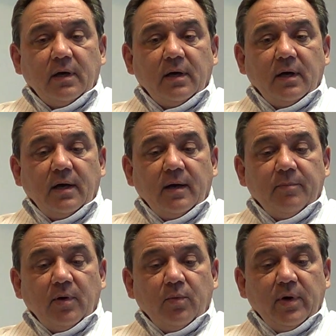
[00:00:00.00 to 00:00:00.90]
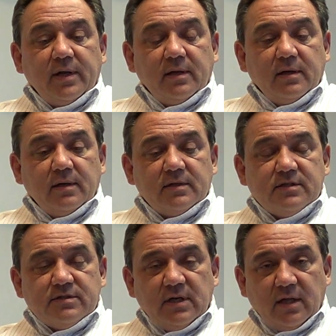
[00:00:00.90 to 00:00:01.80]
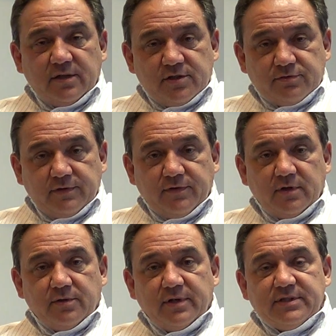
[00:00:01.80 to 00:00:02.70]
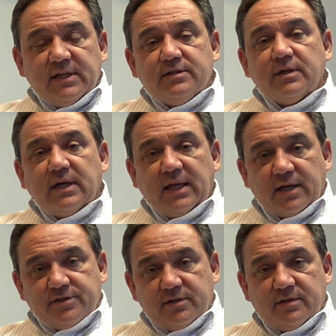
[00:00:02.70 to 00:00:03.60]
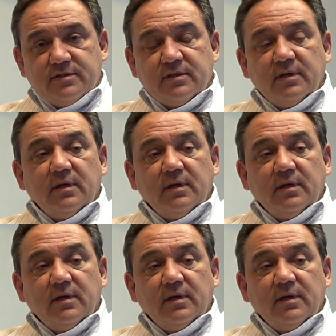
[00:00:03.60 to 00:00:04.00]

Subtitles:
What sociologists refer to as interconnections